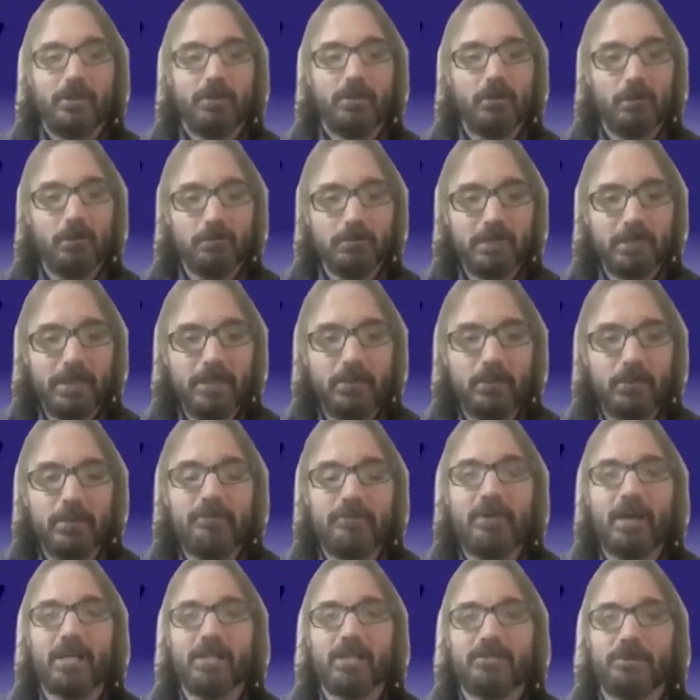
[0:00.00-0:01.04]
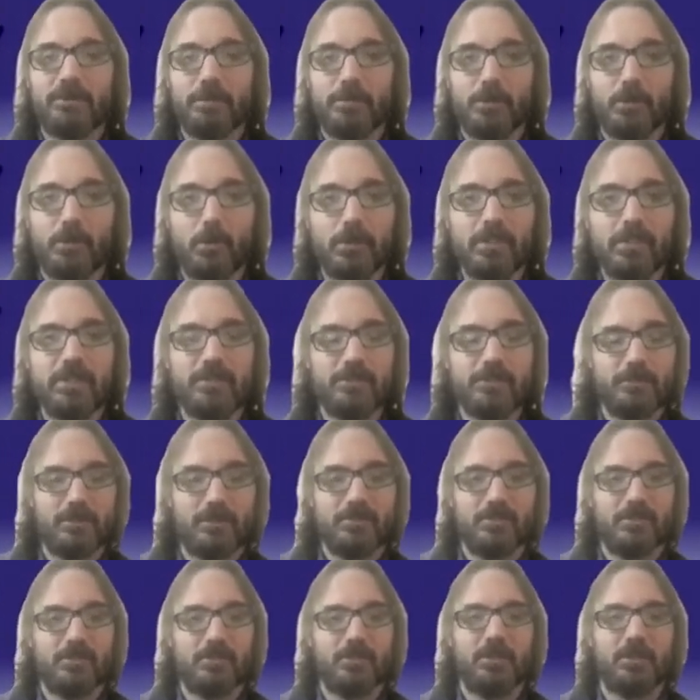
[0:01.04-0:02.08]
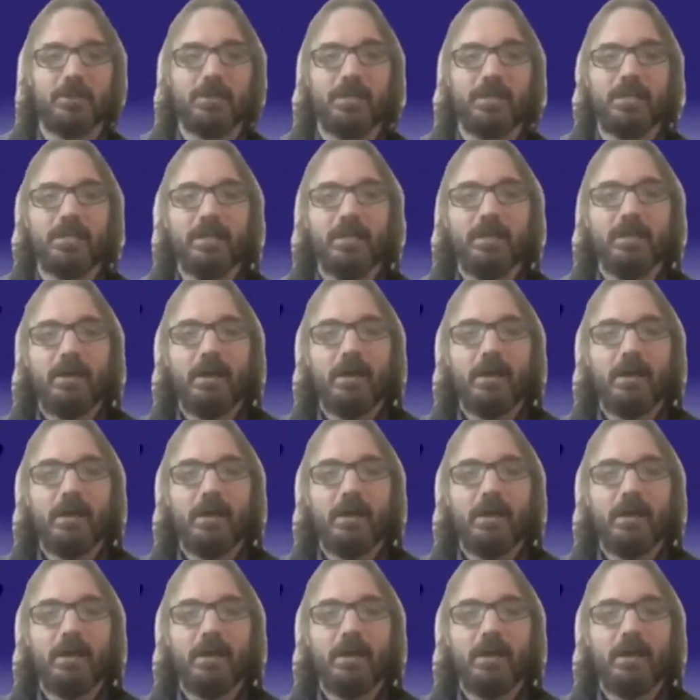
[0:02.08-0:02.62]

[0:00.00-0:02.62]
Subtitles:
your own legal advice from your district's attorney